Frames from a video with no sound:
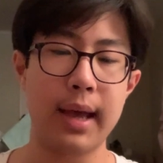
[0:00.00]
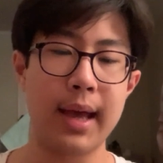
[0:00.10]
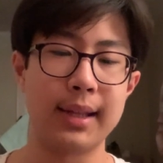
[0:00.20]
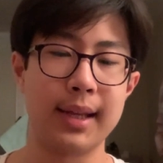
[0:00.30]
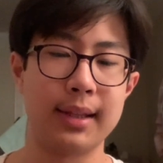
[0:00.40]

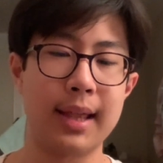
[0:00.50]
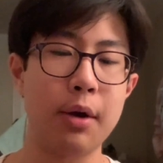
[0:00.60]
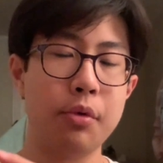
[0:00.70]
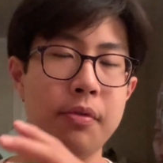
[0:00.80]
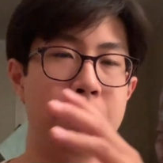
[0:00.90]
and then that
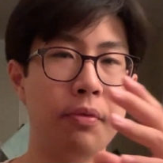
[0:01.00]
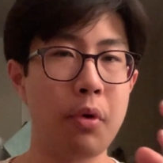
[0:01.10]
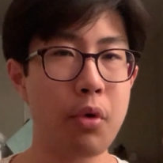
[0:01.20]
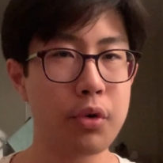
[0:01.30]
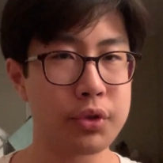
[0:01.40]
will
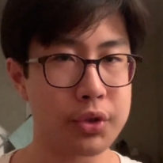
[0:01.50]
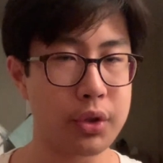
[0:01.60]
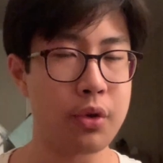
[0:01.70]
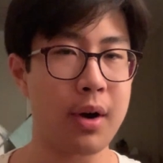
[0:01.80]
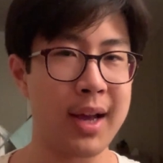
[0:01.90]
force
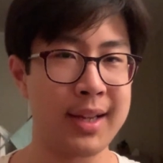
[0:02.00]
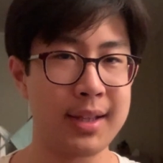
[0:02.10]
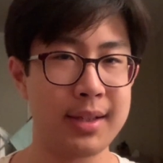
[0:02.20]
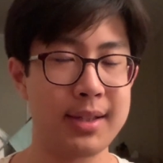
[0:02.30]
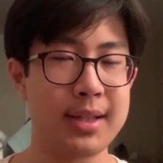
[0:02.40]
your
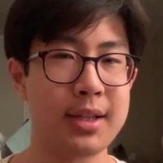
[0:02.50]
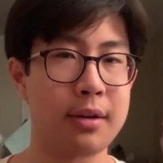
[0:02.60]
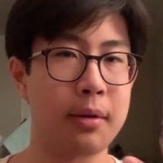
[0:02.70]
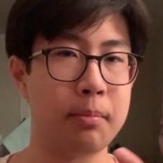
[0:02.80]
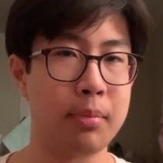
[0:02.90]
identity to
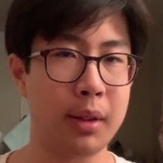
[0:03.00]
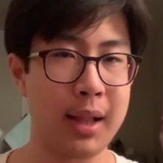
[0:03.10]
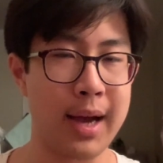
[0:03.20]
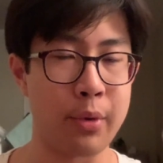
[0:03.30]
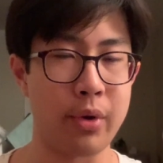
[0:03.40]

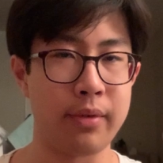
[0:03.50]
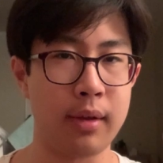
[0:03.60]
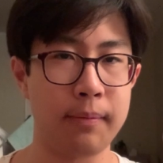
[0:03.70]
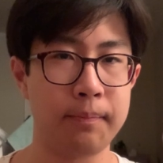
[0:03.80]
comply with it